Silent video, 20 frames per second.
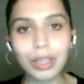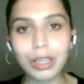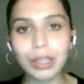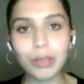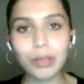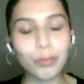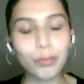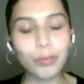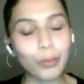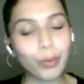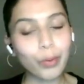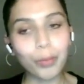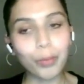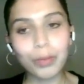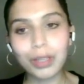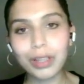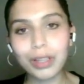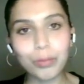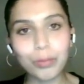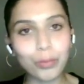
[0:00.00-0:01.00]
and
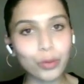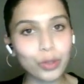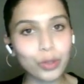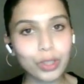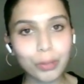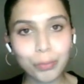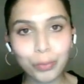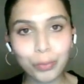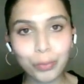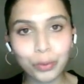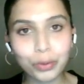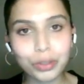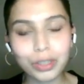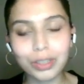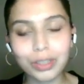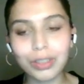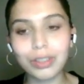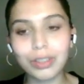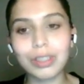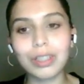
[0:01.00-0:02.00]
probably the most
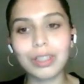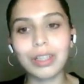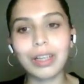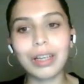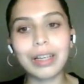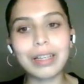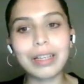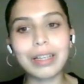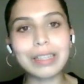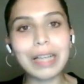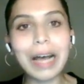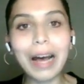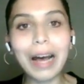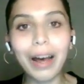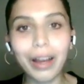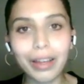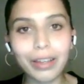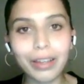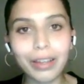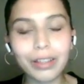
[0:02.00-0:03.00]
important, is
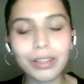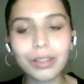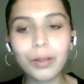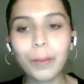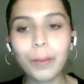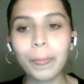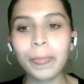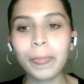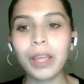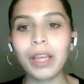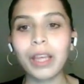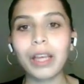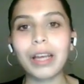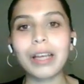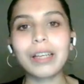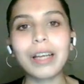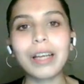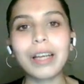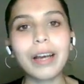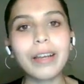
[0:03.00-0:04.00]
iron.
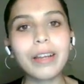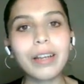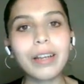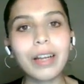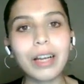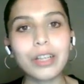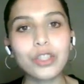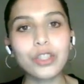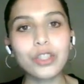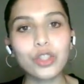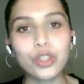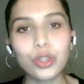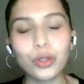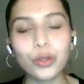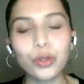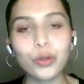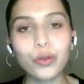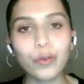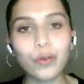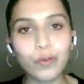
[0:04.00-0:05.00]
And iron has
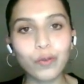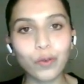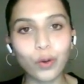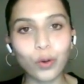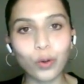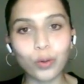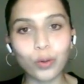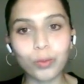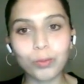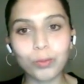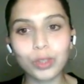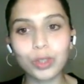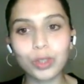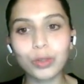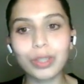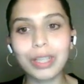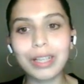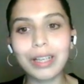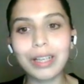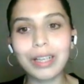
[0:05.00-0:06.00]
two forms. So
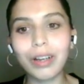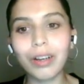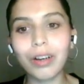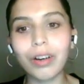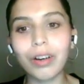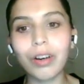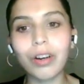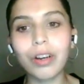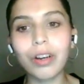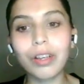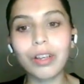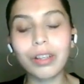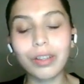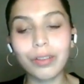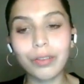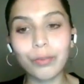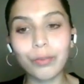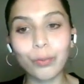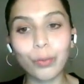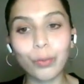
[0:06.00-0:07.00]
there are
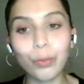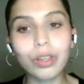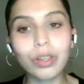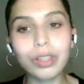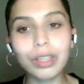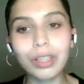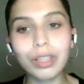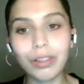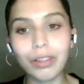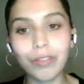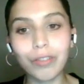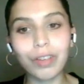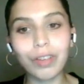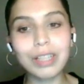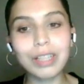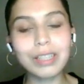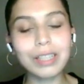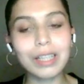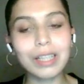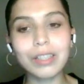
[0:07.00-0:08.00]
the
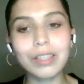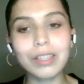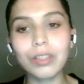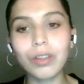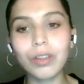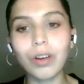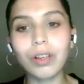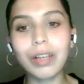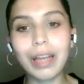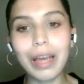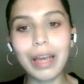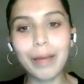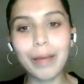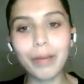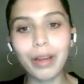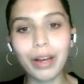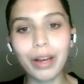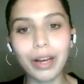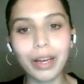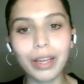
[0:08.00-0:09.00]
first is
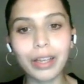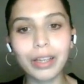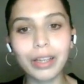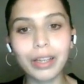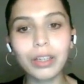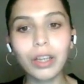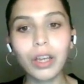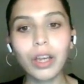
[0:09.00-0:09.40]
non-hemia iron,